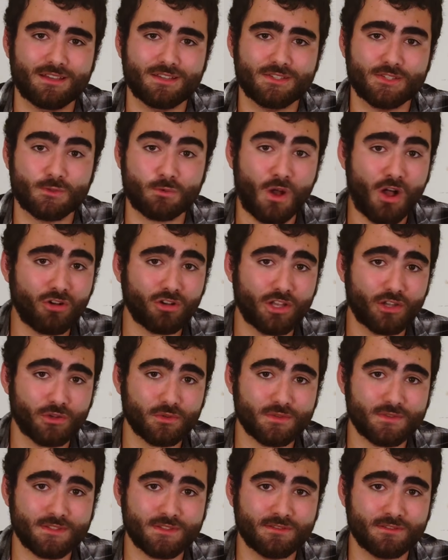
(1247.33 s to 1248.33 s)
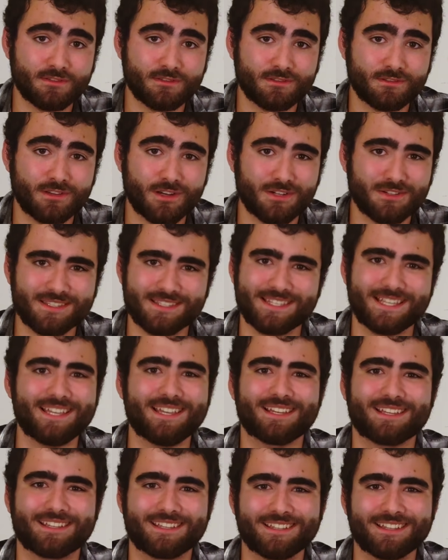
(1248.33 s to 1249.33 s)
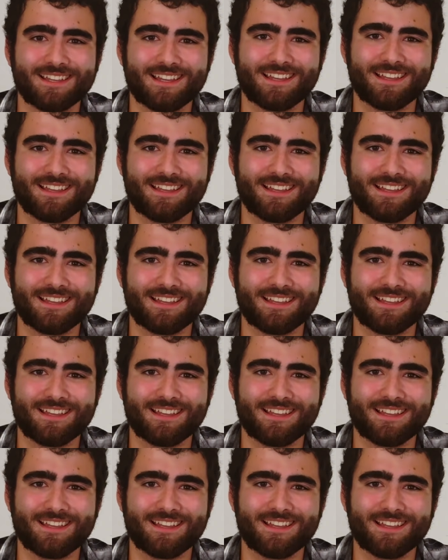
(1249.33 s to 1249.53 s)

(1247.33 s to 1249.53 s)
Swallows are sick.